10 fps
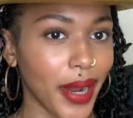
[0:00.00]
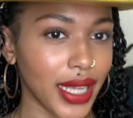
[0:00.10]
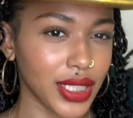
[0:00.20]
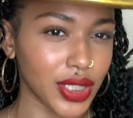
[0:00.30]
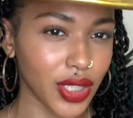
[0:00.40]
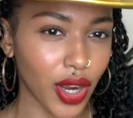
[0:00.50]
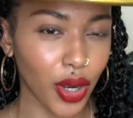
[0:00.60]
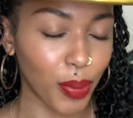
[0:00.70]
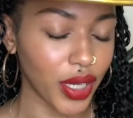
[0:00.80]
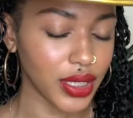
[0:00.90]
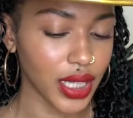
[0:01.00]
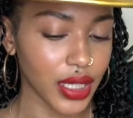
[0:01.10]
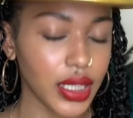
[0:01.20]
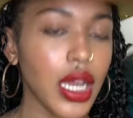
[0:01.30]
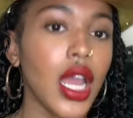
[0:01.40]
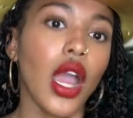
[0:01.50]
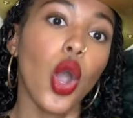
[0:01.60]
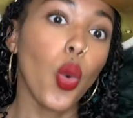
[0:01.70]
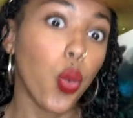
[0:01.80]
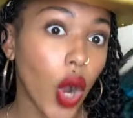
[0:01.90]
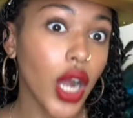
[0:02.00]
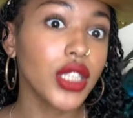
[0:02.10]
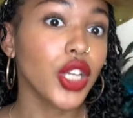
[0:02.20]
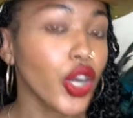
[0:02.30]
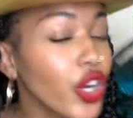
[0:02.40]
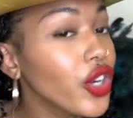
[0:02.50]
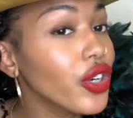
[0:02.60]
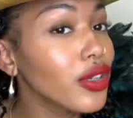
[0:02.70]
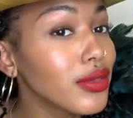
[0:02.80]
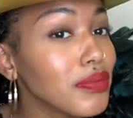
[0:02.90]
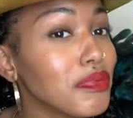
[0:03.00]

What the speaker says: as a star, pun intended, was her,